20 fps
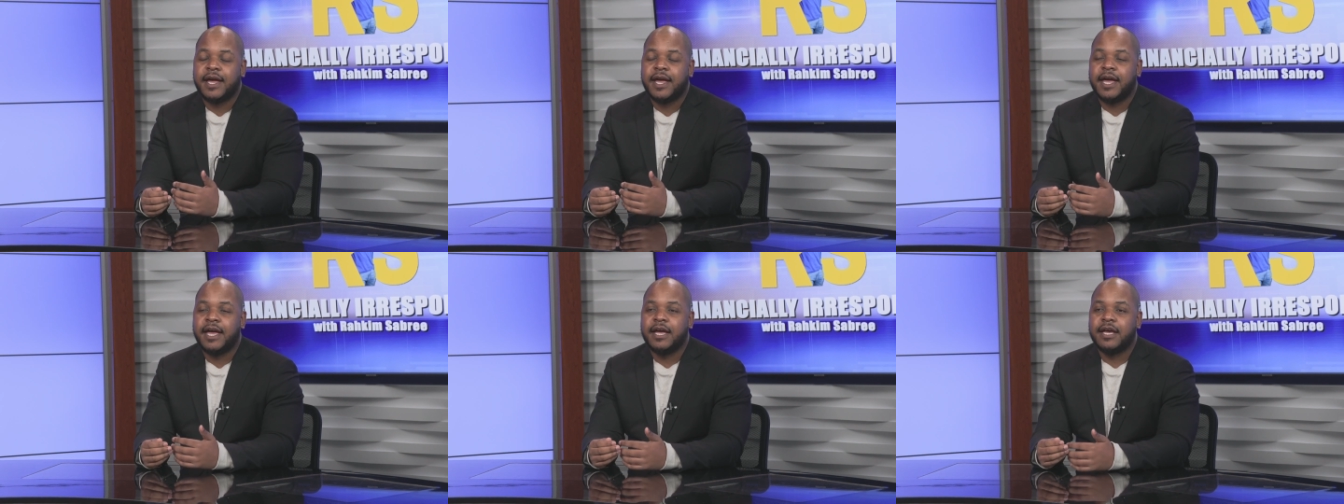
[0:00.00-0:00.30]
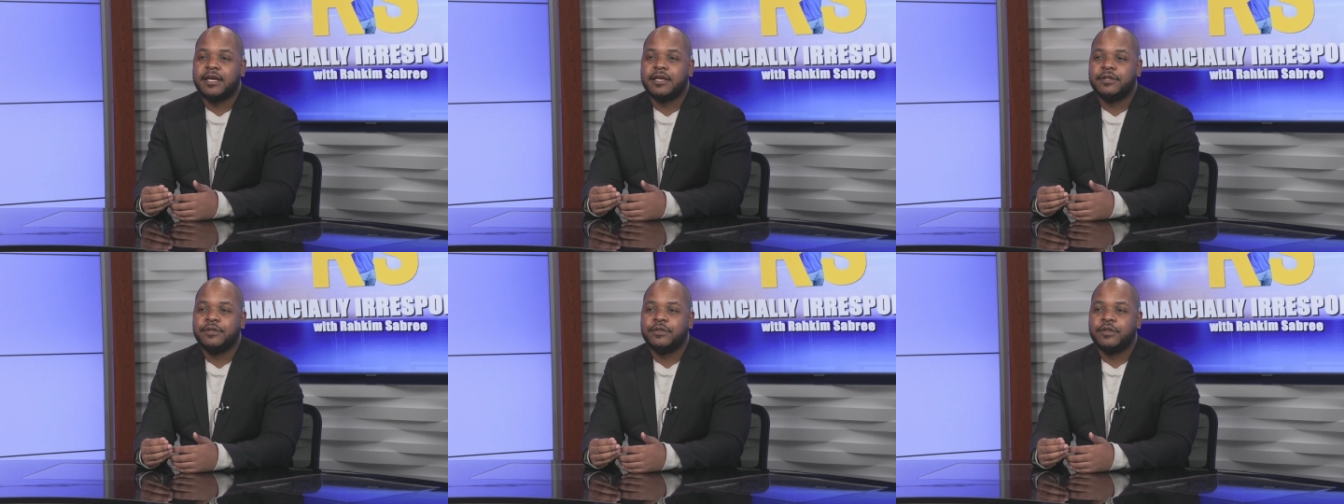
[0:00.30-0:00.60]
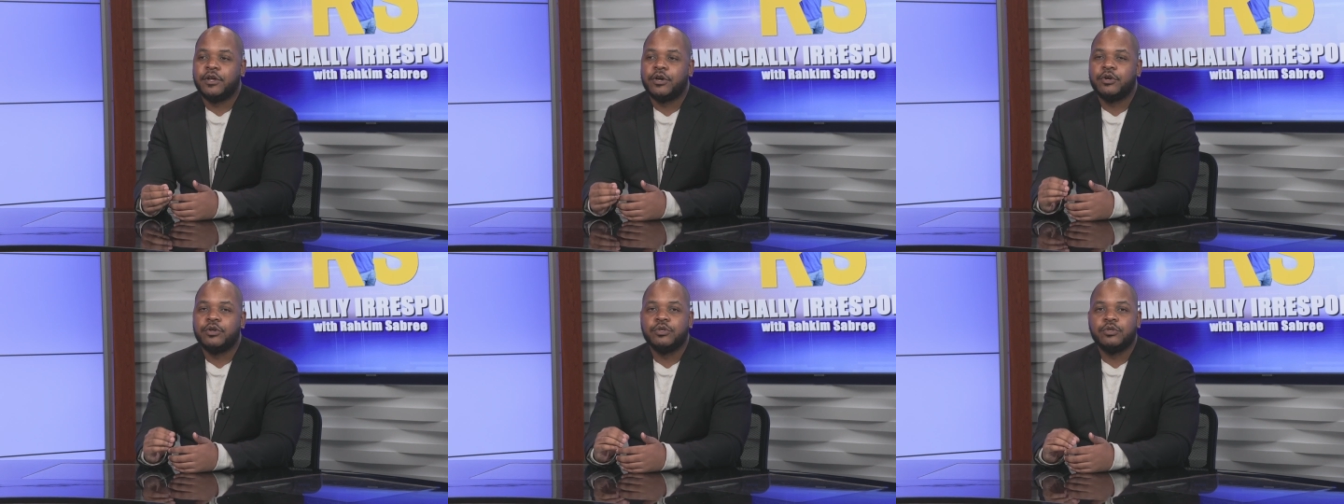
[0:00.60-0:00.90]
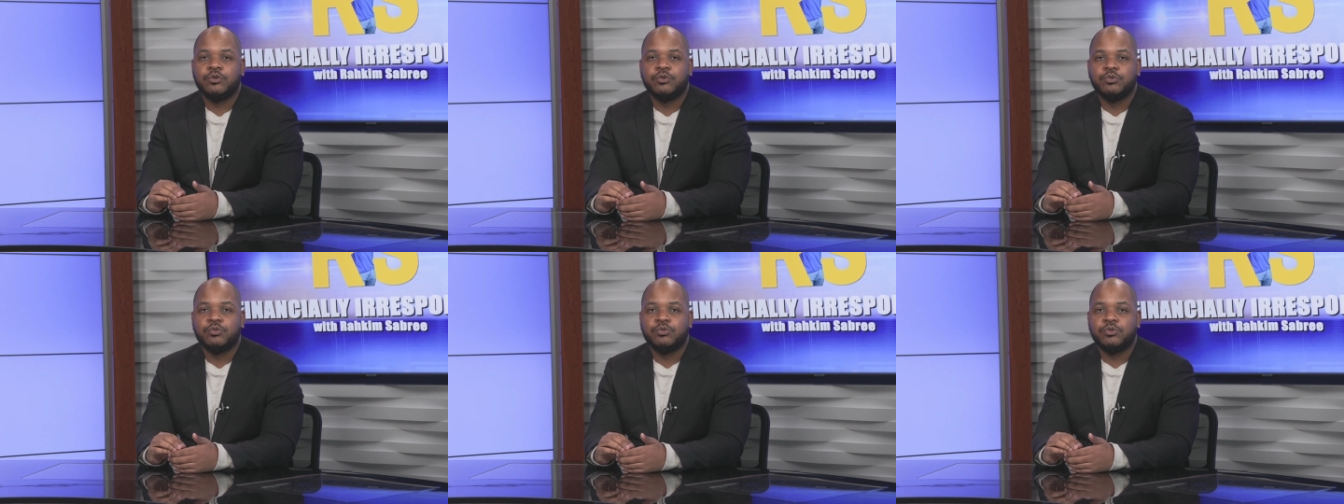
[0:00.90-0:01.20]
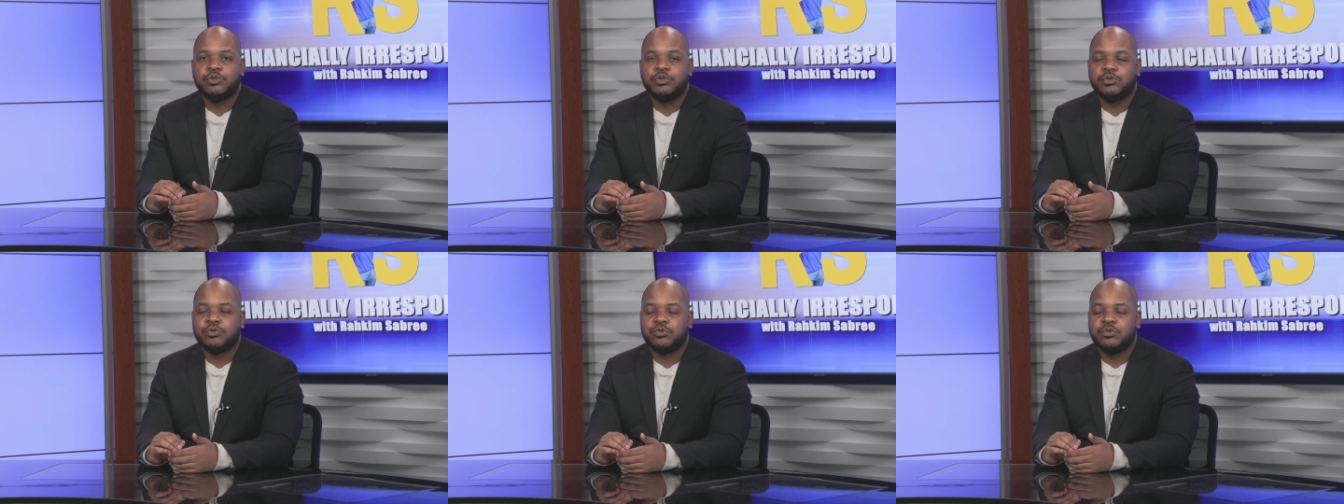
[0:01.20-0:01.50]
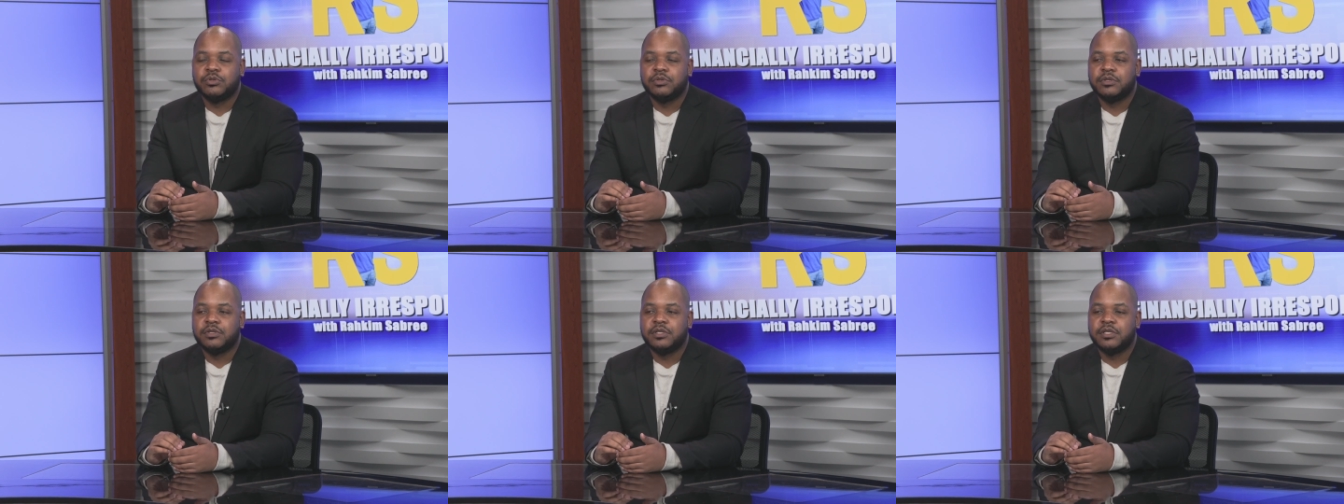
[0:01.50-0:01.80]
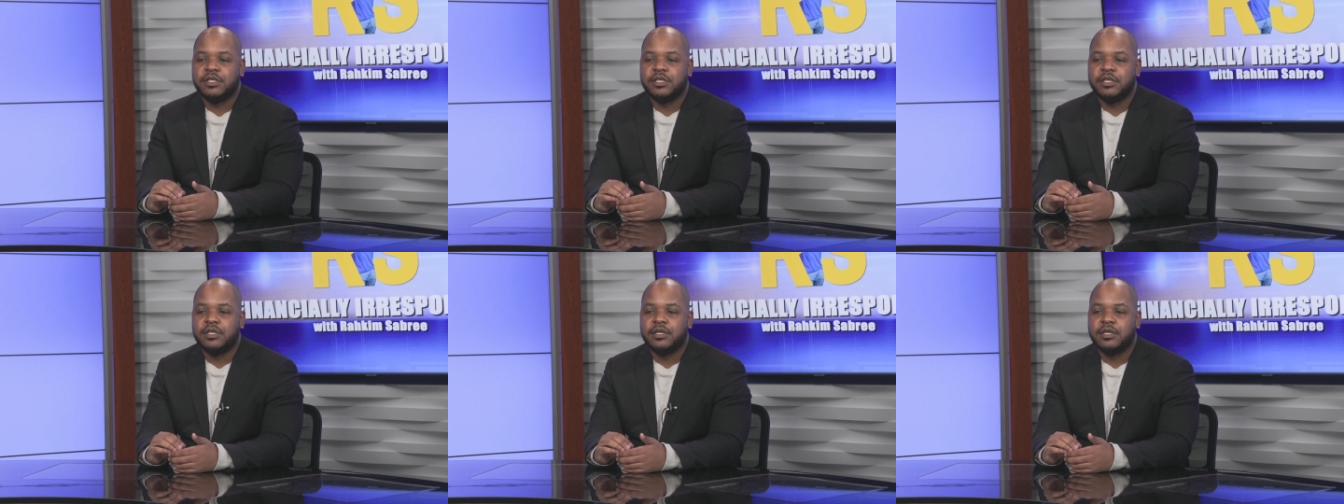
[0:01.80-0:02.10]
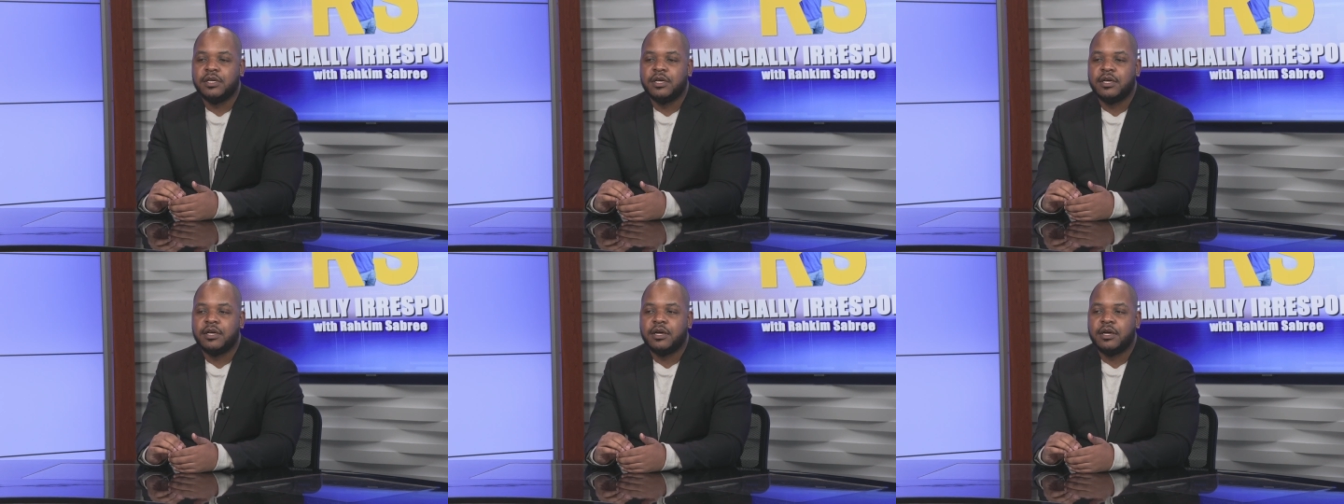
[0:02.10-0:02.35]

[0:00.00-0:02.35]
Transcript: and that are usually